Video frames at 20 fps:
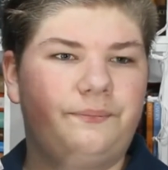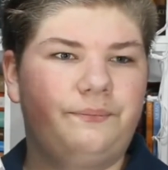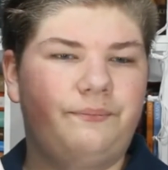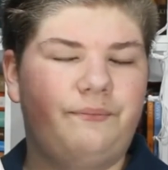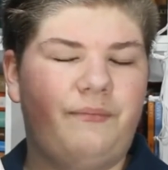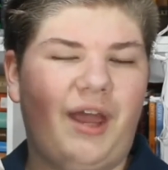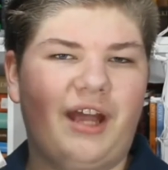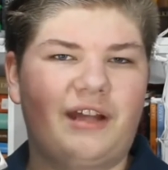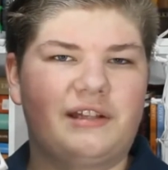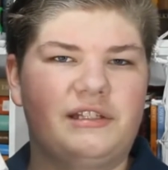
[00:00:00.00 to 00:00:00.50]

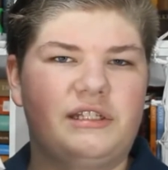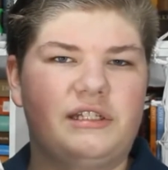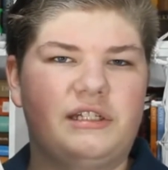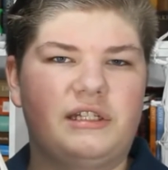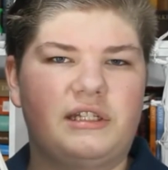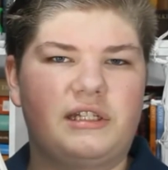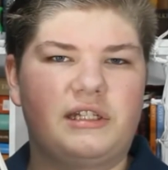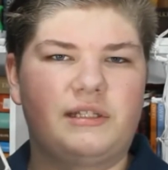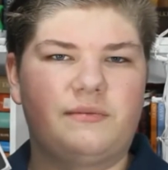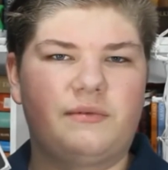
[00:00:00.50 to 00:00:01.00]
packed into
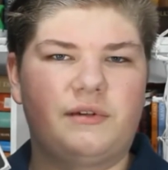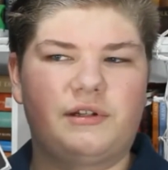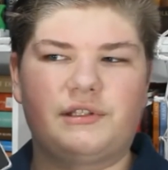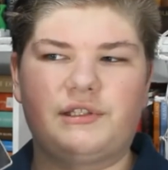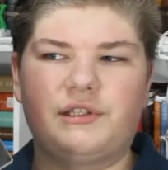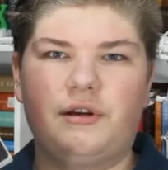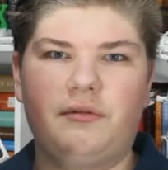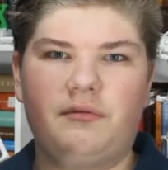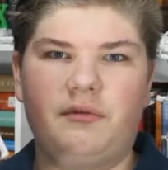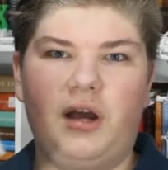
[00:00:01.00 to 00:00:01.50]
this book.
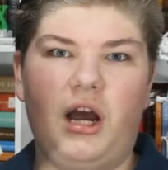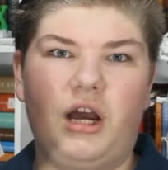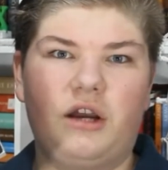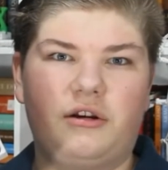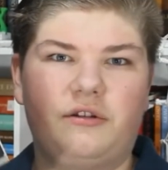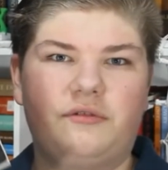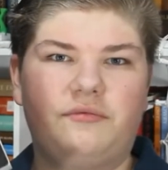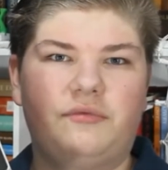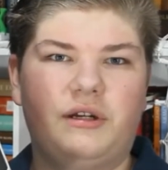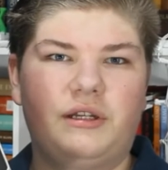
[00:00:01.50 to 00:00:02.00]
So, a
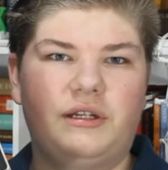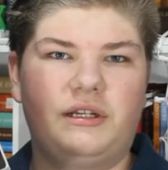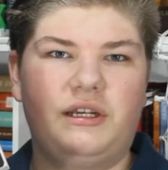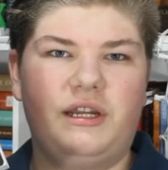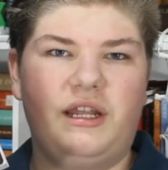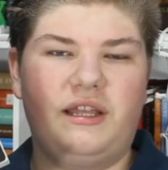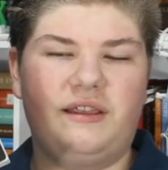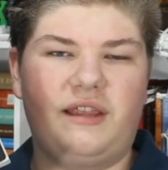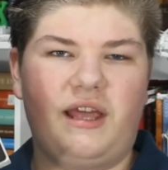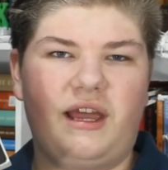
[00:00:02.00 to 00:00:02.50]
good one
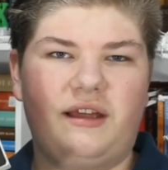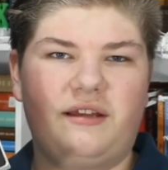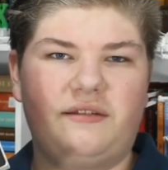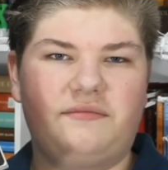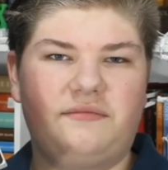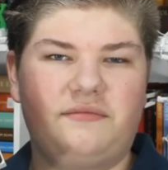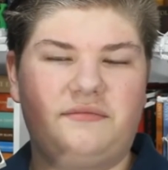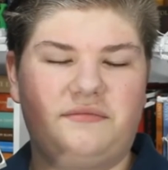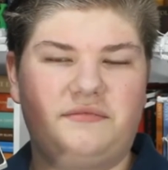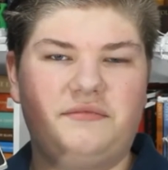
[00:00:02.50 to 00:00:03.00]
in that
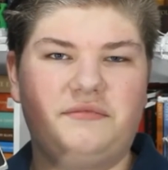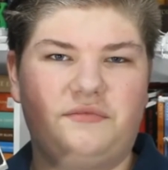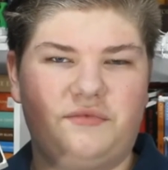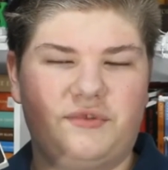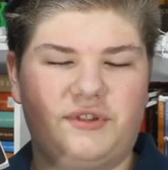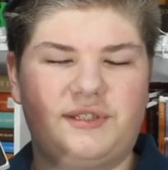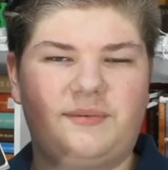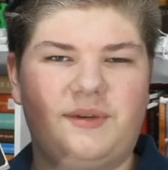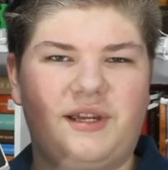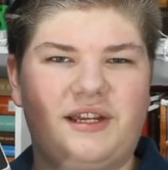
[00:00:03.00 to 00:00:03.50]

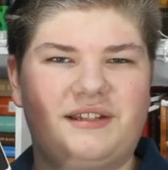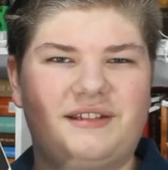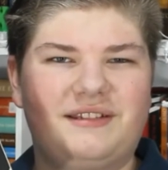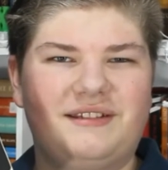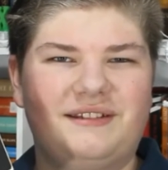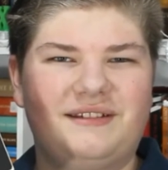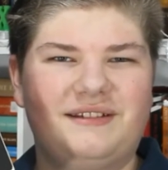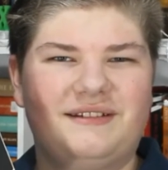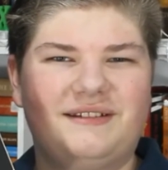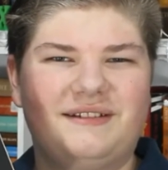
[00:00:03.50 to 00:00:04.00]
respect.
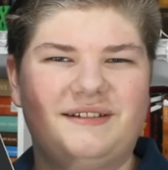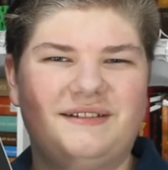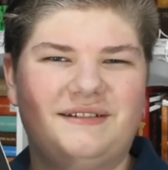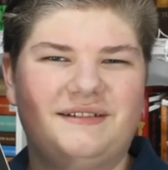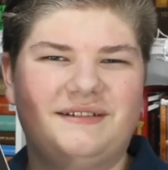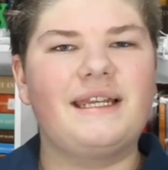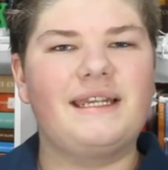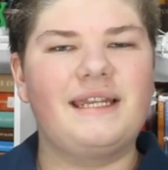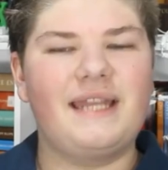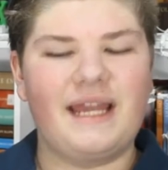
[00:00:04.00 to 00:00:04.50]

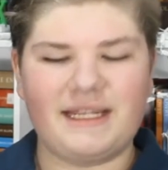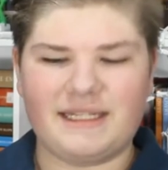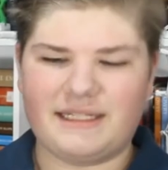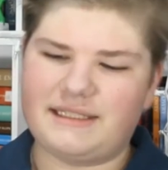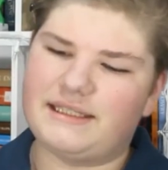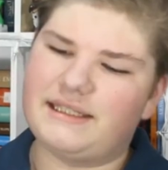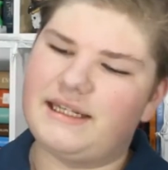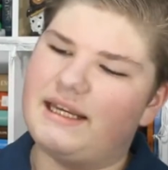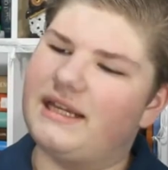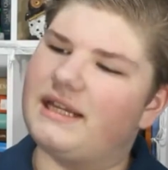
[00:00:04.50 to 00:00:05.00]

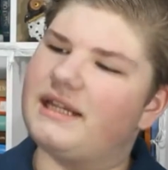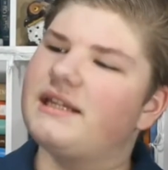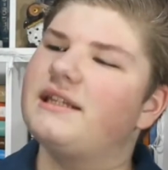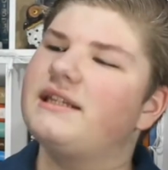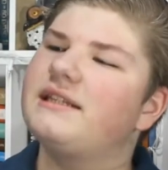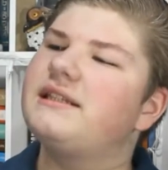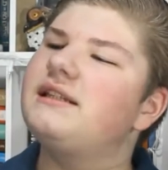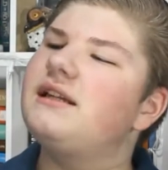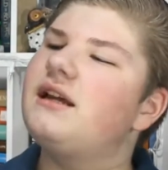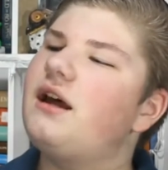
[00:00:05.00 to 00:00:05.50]
Next
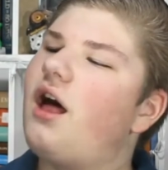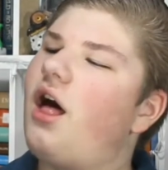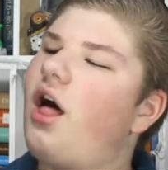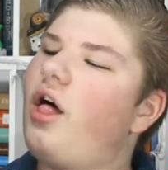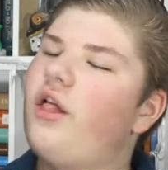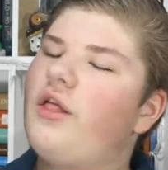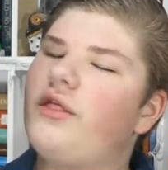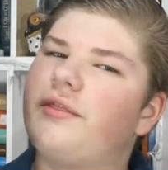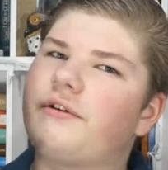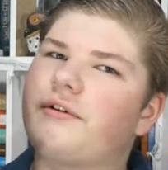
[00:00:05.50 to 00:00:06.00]
is
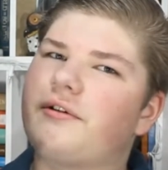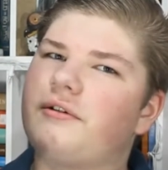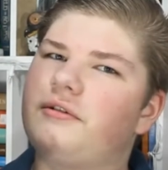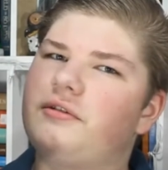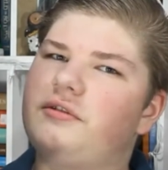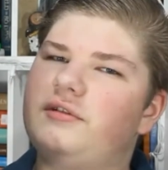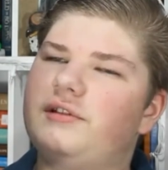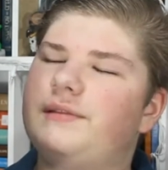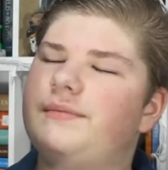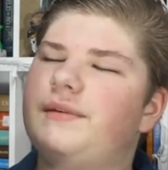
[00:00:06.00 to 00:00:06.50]
The Girl
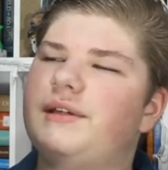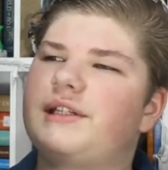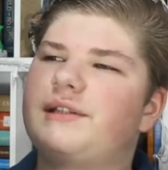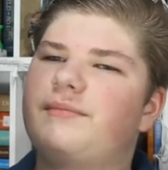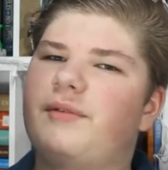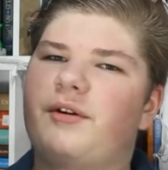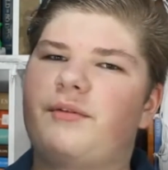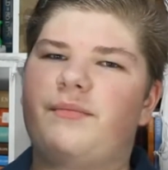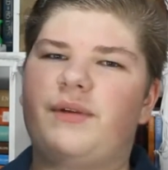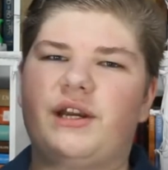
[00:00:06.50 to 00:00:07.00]
Who Speaks
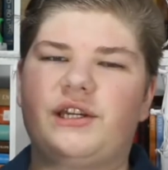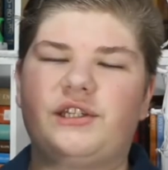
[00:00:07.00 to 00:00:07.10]
Spirit by